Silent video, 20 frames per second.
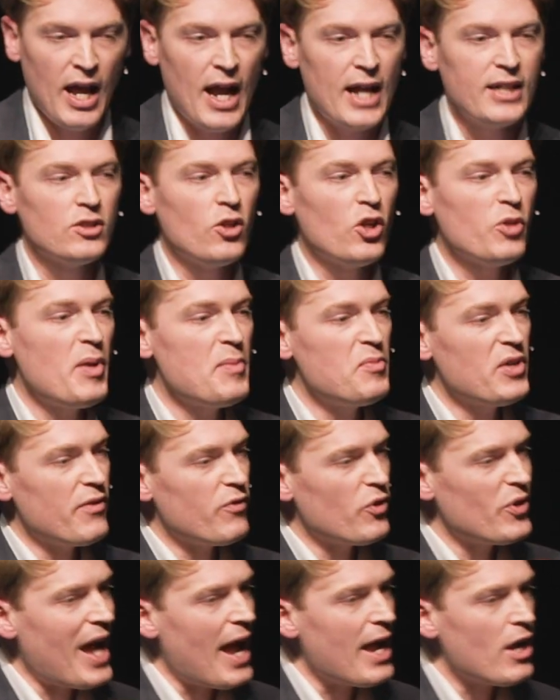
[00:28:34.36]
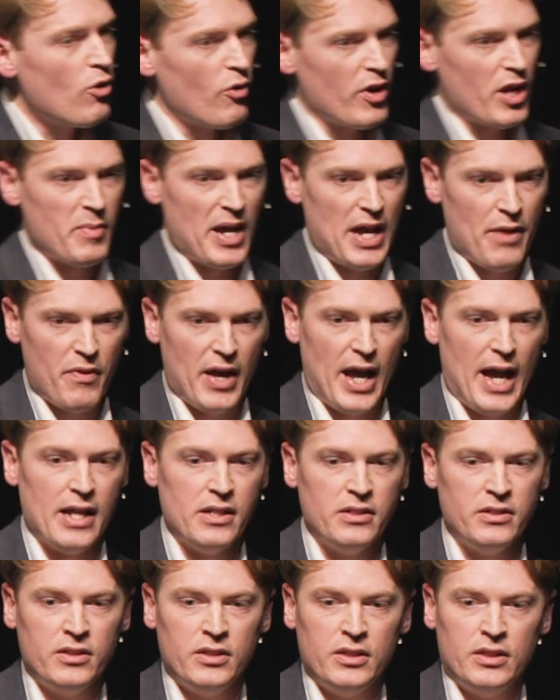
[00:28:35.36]
And a lot of people get very angry about
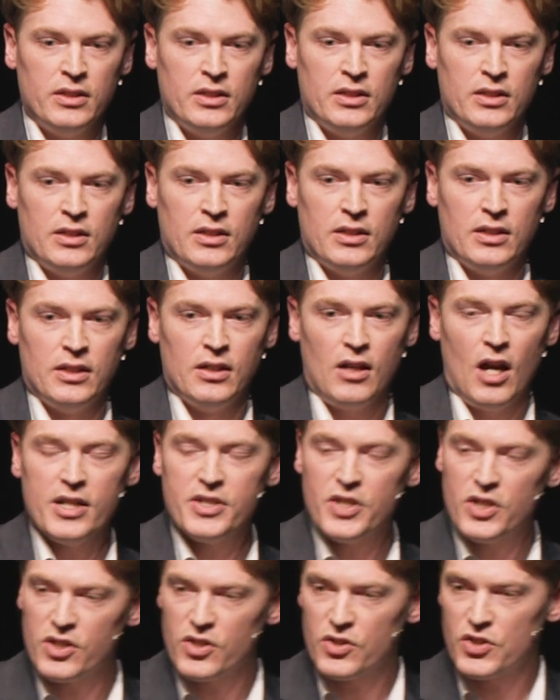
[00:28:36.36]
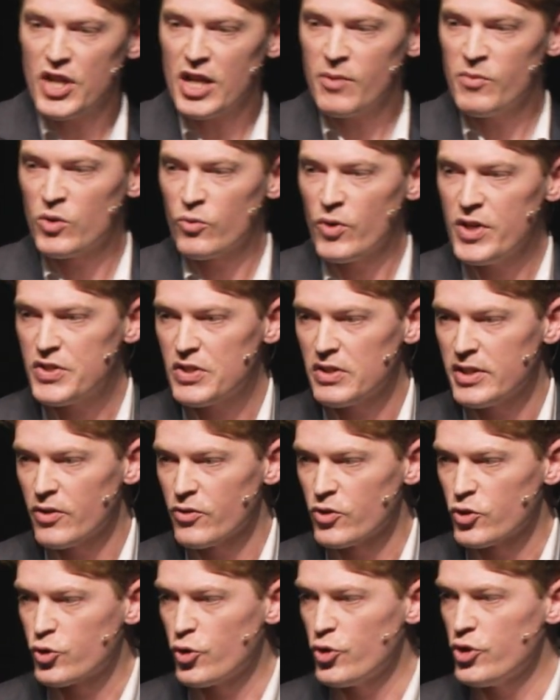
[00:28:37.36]
that. I did a segment recently
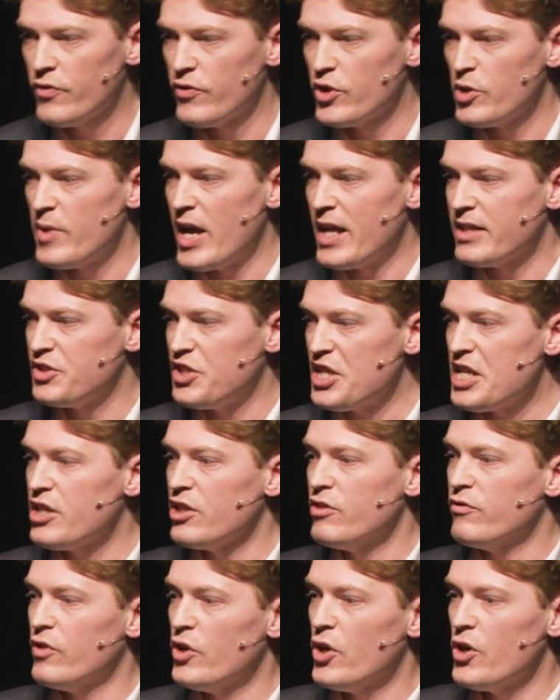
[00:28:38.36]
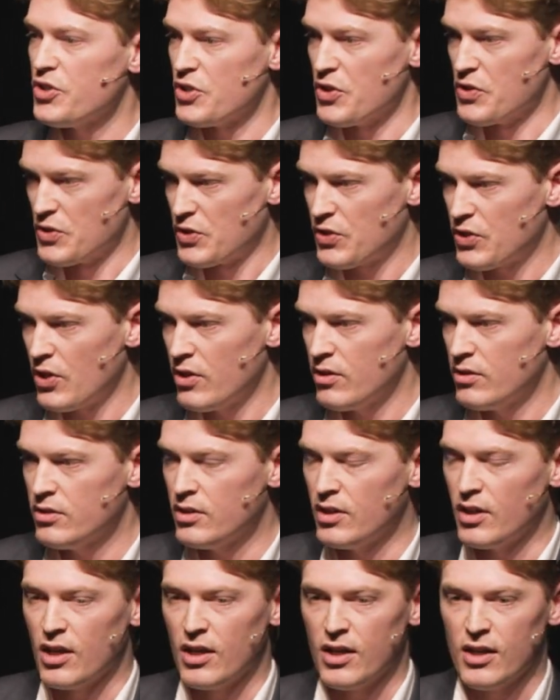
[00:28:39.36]
on the truth of it about deconverters.
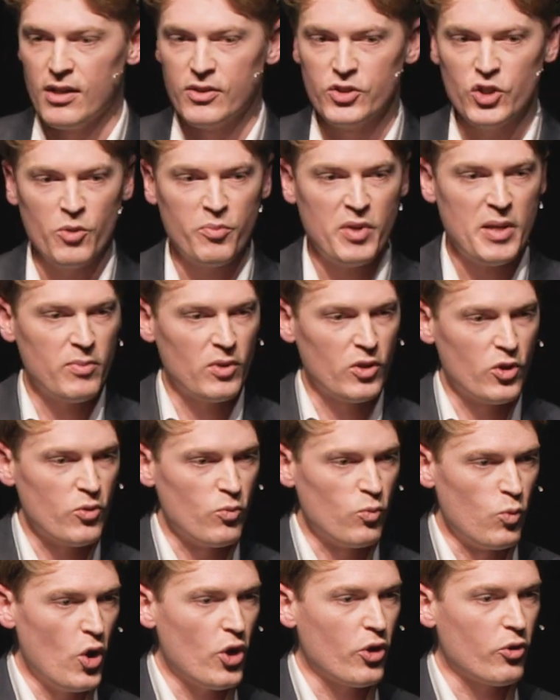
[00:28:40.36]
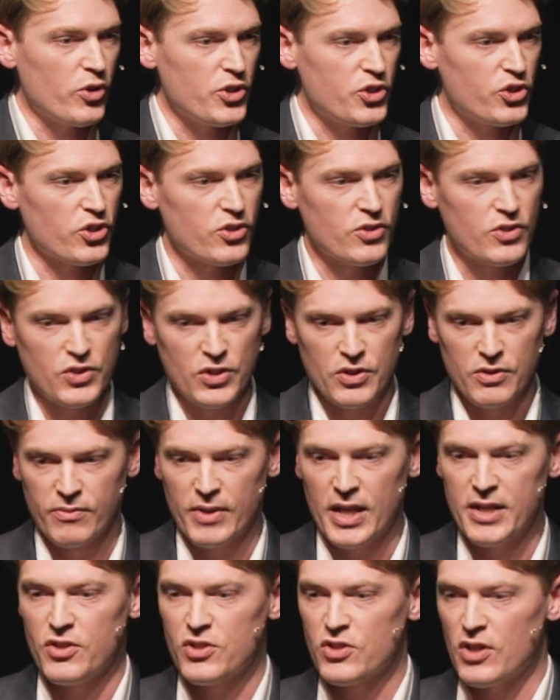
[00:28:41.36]
People who were Christians
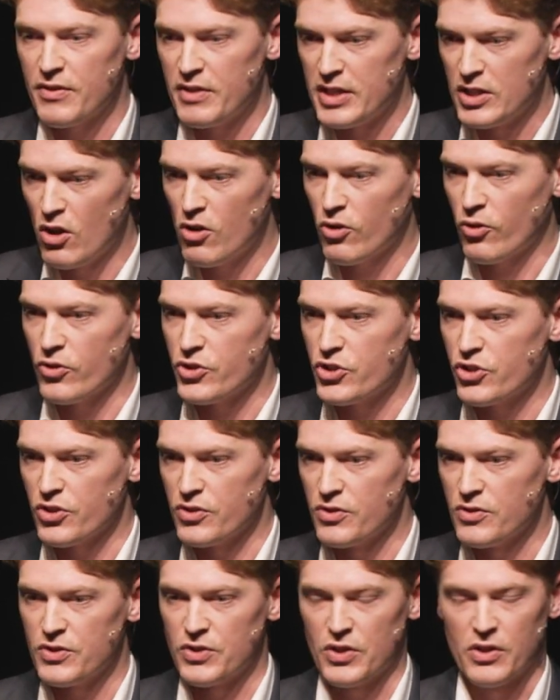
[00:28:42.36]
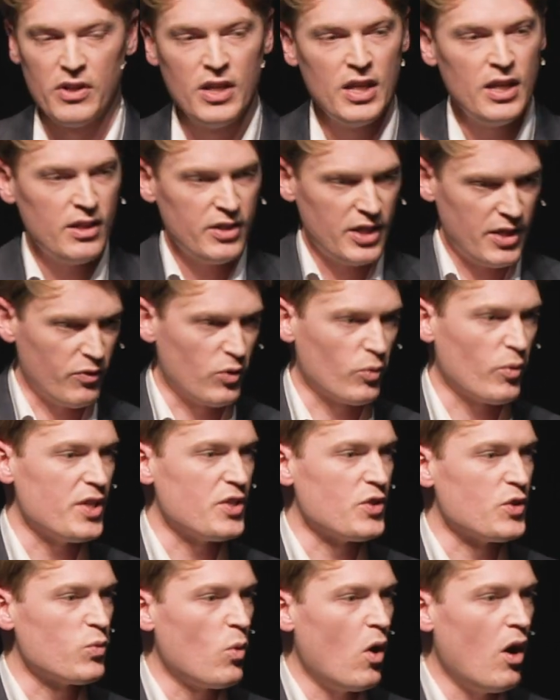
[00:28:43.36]
and then decide they're not Christians and give the
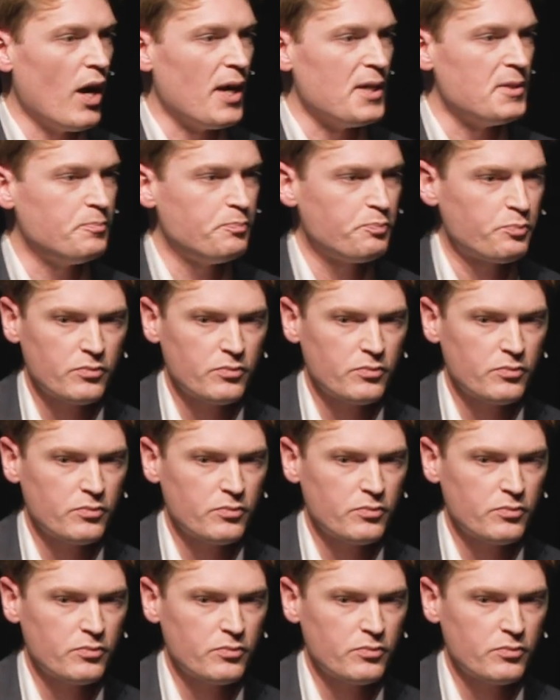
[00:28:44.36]
reasons why.